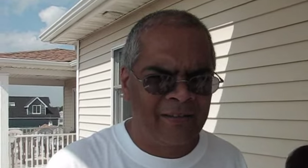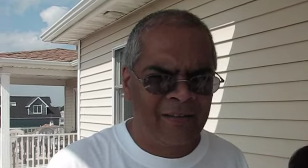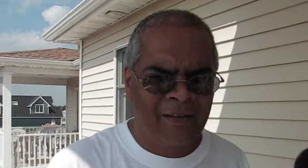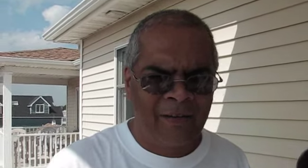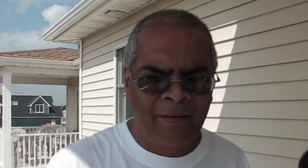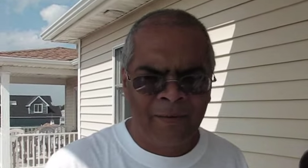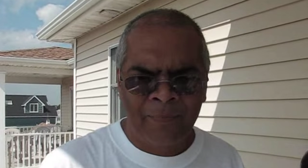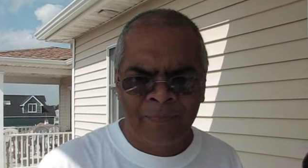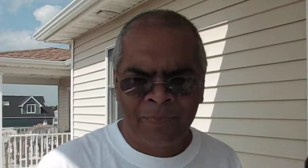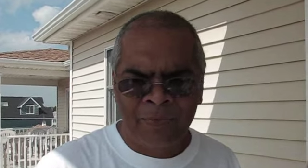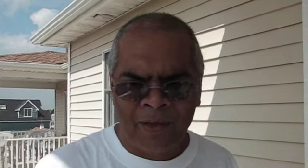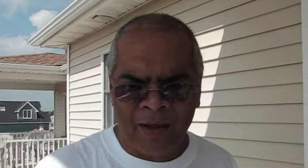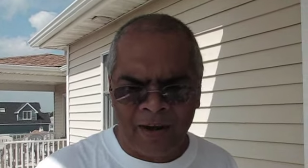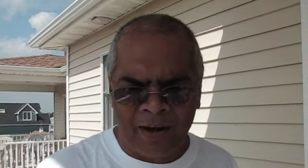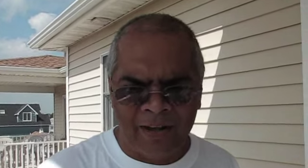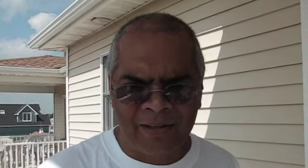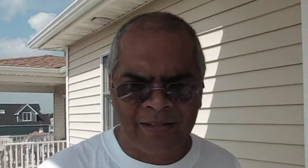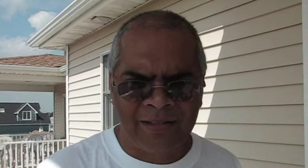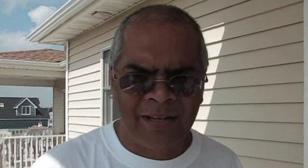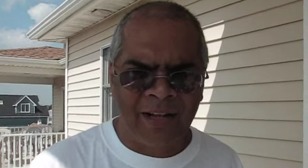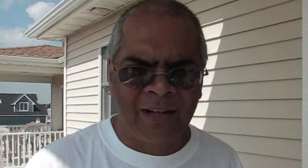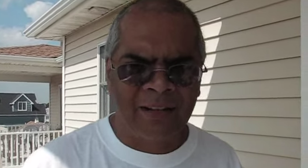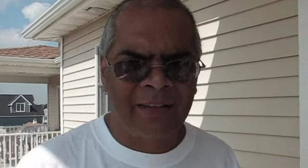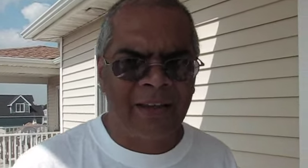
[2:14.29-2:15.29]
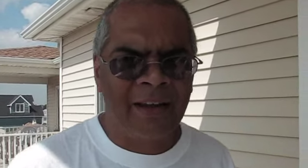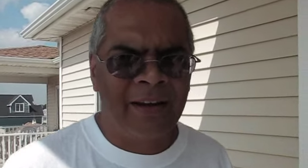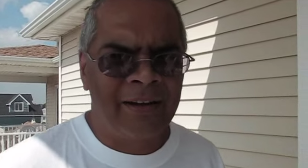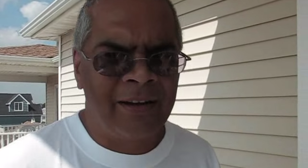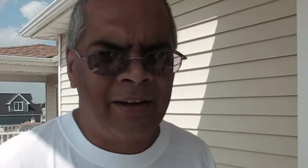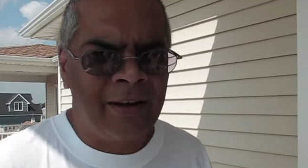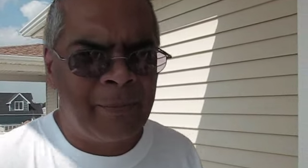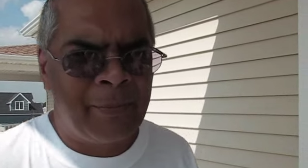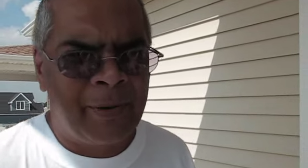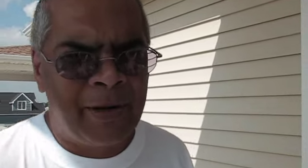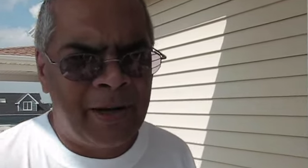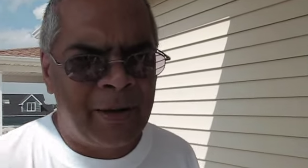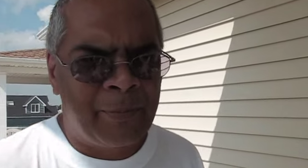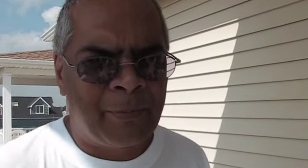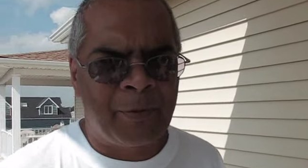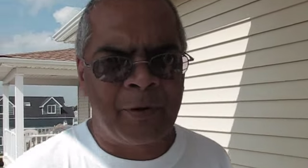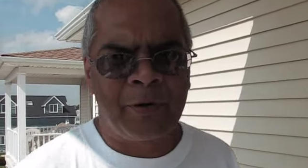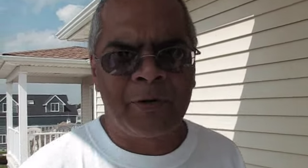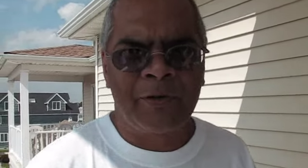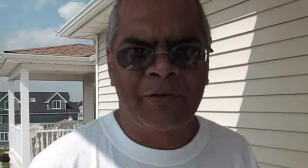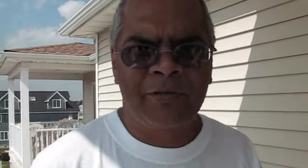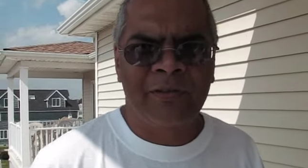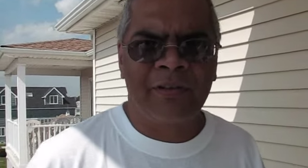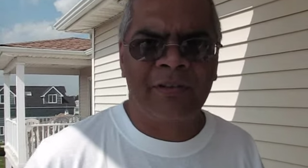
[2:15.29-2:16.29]
And I still think DMET
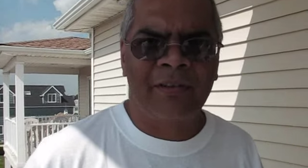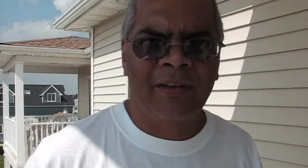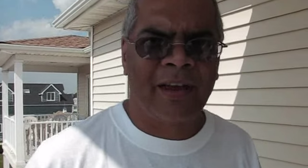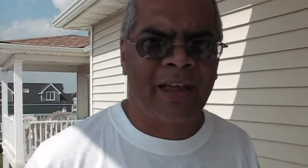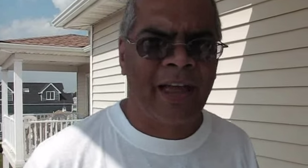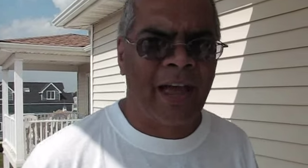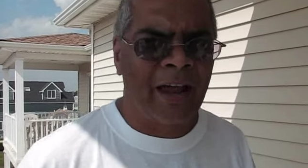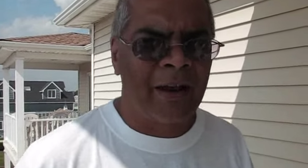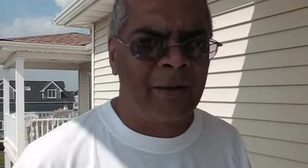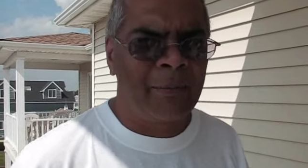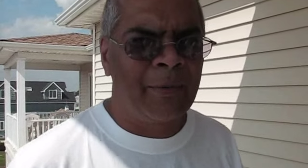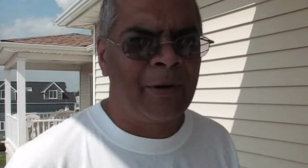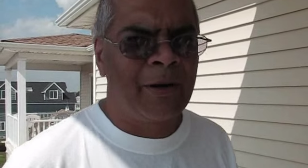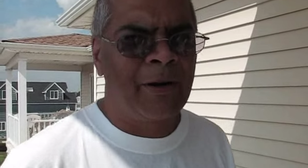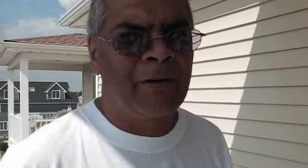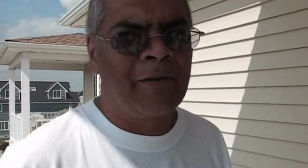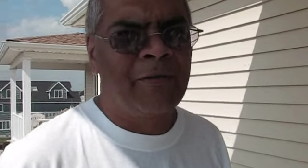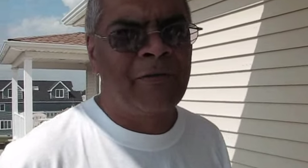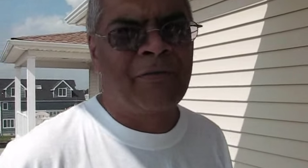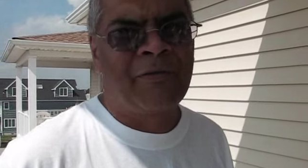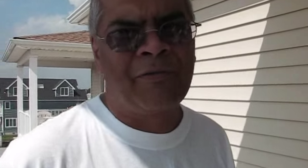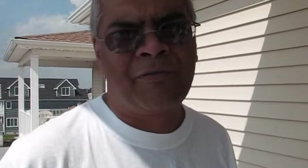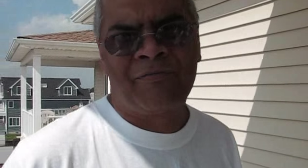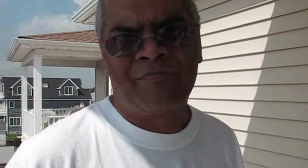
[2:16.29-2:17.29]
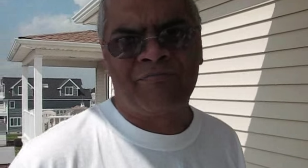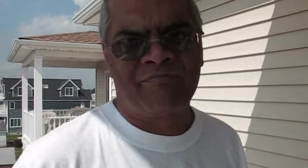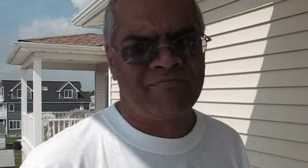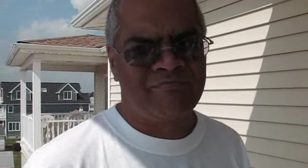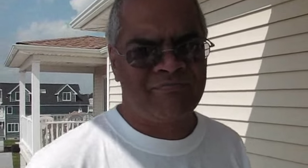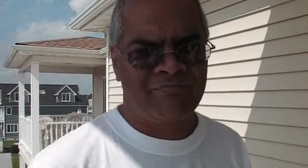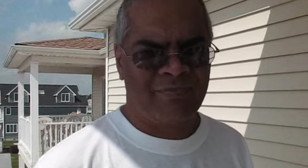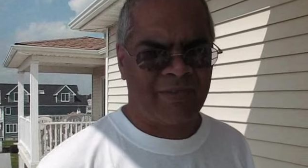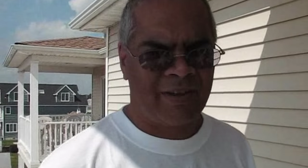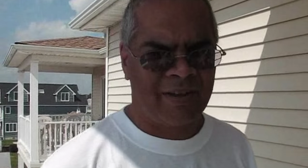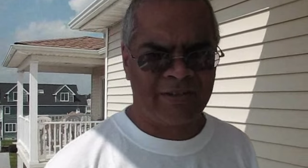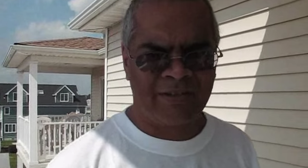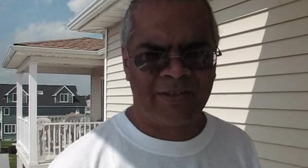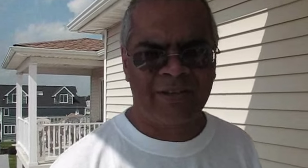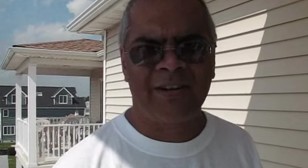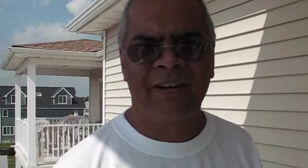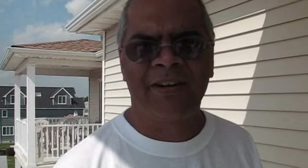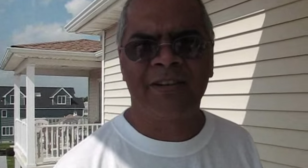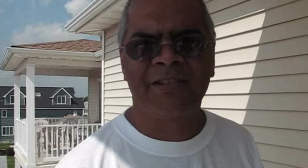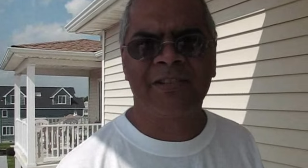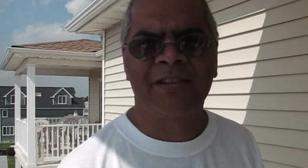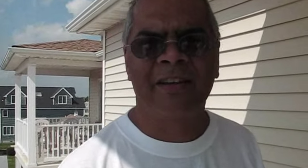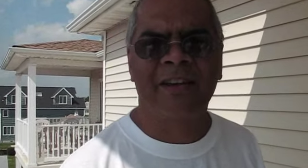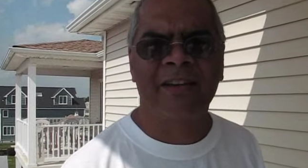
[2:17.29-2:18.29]
produces a caliber of
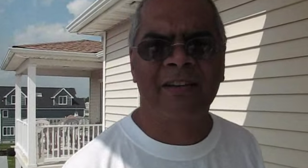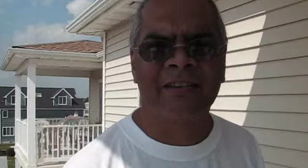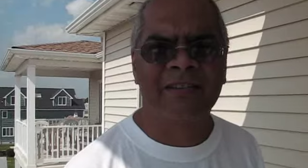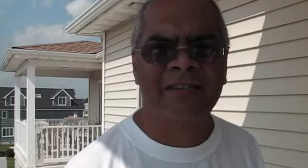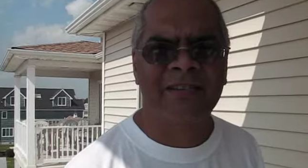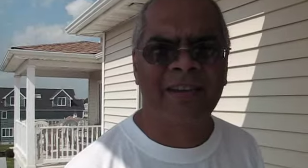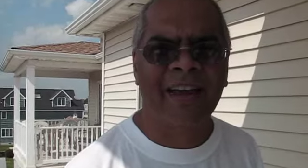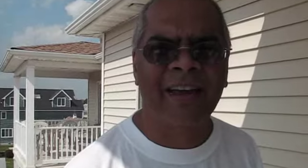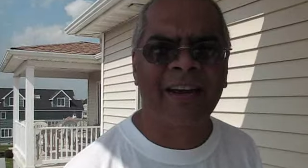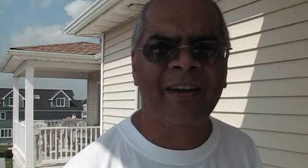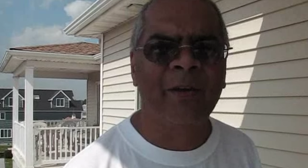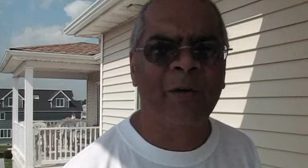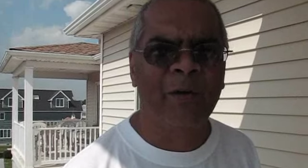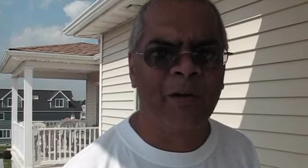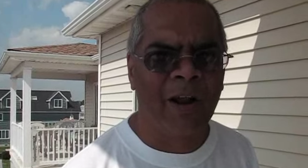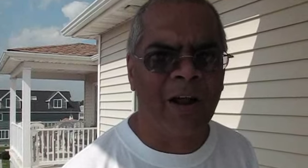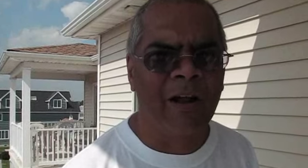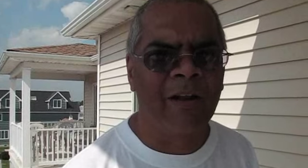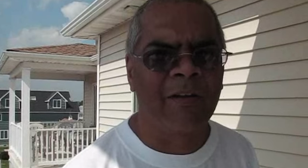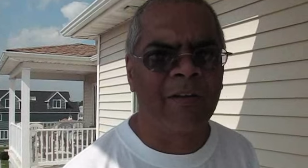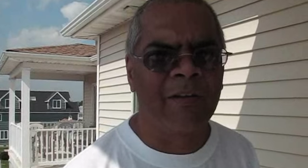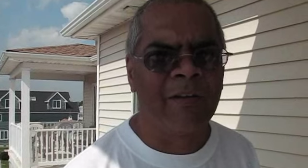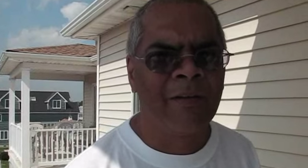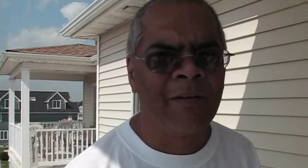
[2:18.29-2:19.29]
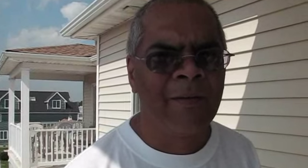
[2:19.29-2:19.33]
engineers that is second to none.